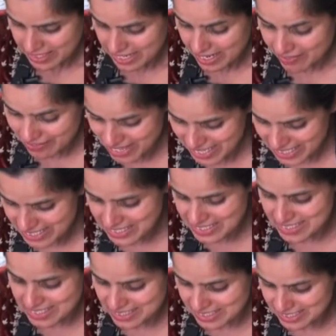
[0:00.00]
And that
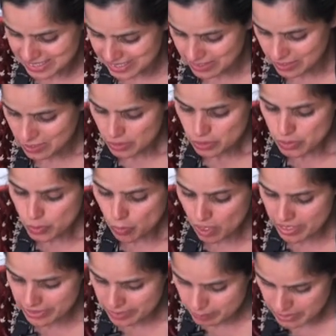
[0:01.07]
is the key. You
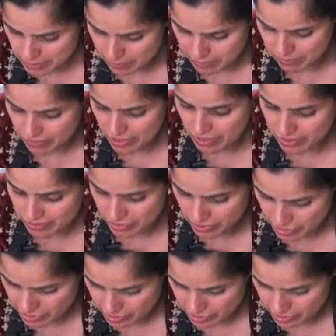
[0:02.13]
want them to be very, very